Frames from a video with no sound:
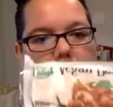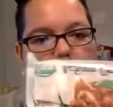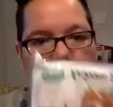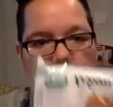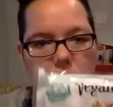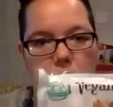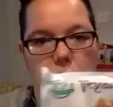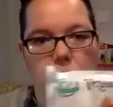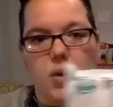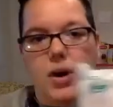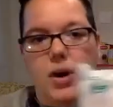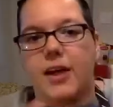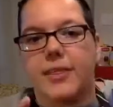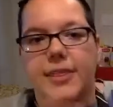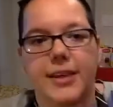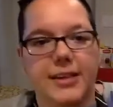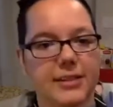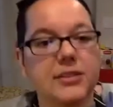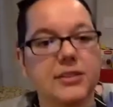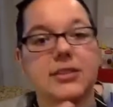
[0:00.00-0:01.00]
So
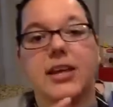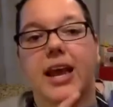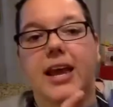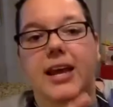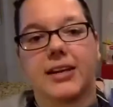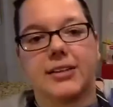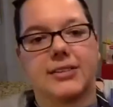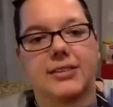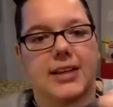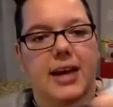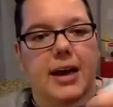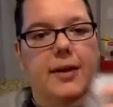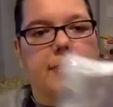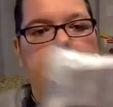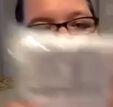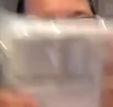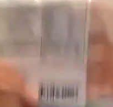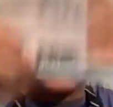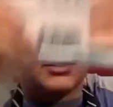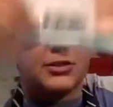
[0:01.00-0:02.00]
this is hands down
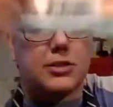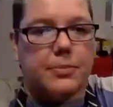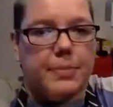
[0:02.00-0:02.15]
the best